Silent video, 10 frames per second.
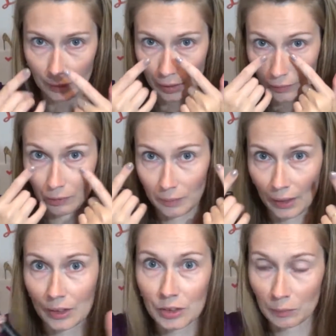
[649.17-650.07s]
give a little bit
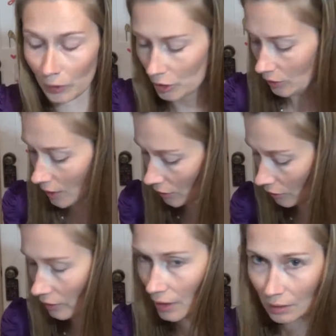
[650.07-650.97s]
extra moisturizer
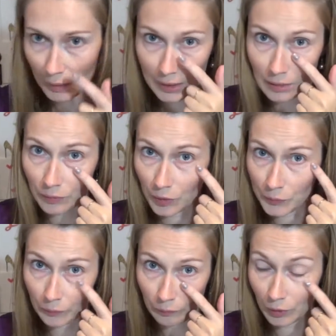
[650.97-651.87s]
under there and makes it
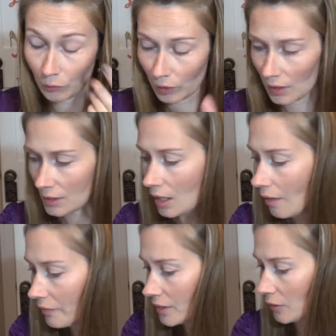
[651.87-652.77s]
feel really
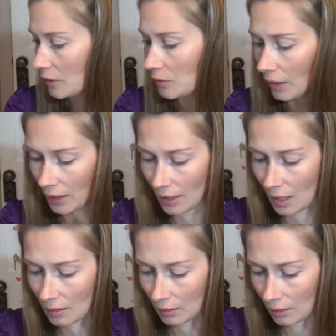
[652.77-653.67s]
soft, so I do like that.